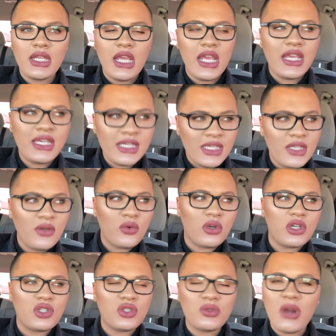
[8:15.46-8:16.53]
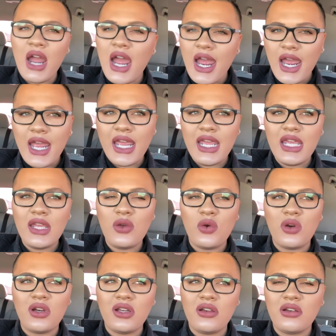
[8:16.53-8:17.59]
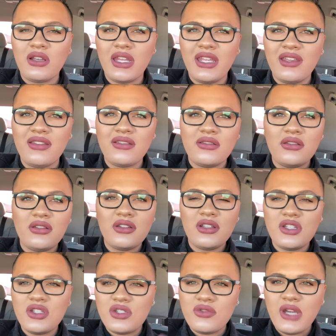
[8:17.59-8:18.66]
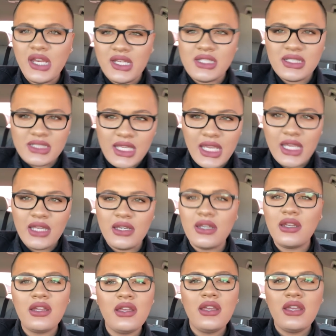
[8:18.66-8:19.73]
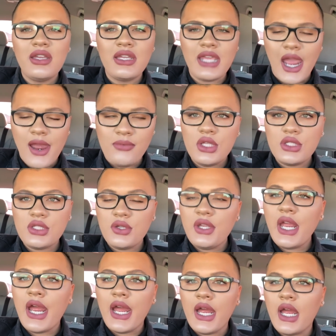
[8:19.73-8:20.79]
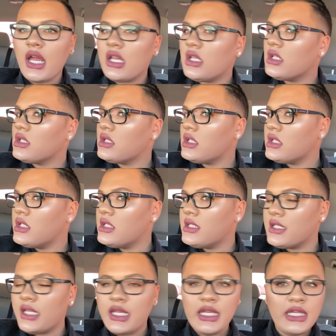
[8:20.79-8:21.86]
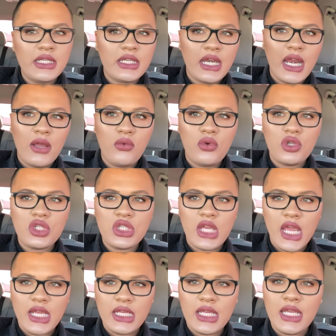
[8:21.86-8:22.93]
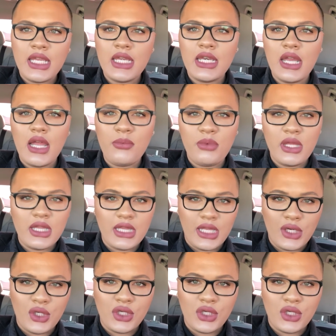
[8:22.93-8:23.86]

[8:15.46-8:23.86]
cakey or dry or like constrained skin. Yeah, so yeah, this is it, and I will check in a bit later.